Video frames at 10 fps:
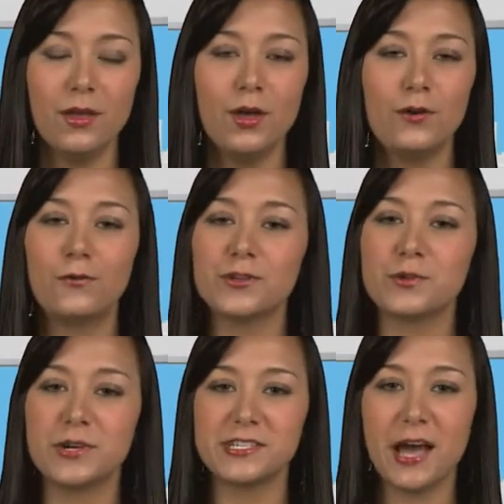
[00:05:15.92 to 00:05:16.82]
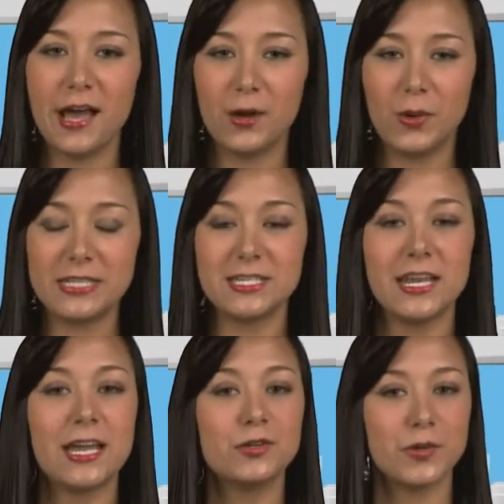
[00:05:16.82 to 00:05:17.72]
Foursquare's iOS
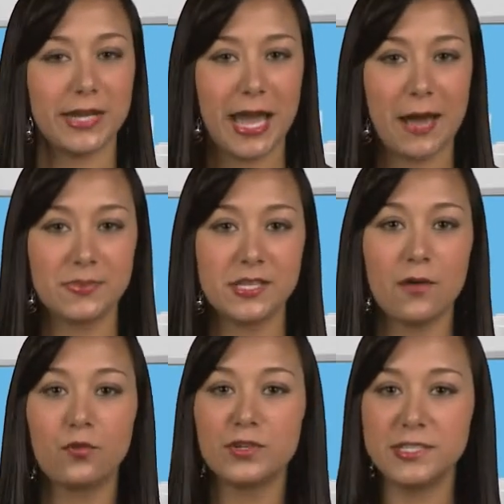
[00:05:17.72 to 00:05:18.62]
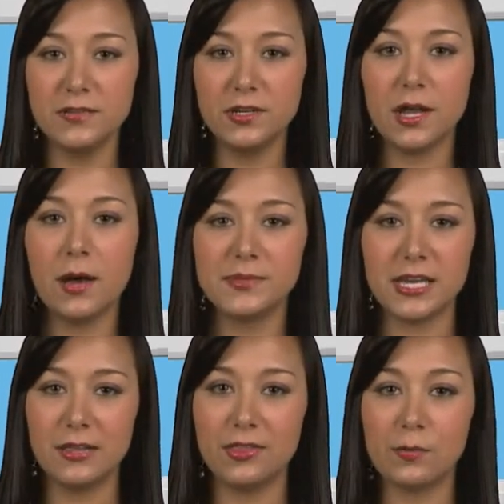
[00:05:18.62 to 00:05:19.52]
and Android apps have received an
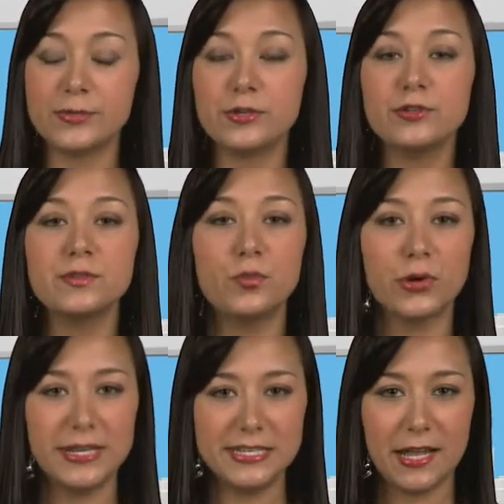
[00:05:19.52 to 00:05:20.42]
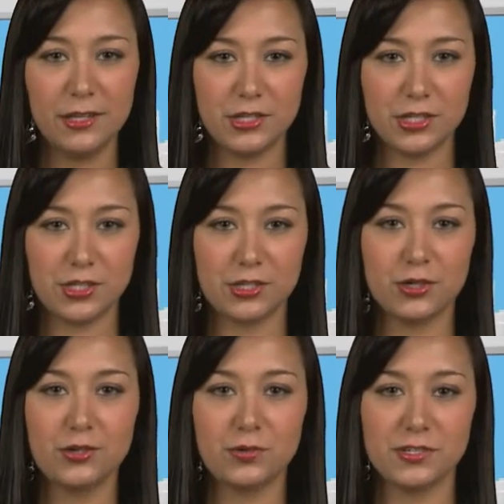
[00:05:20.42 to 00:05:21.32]
update that returns more intelligent
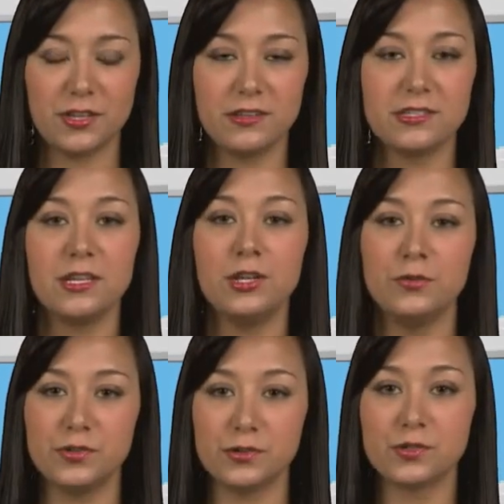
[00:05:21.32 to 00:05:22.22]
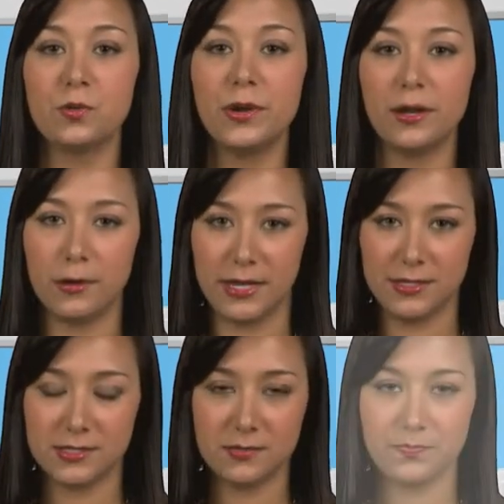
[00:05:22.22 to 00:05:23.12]
search results in users' queries.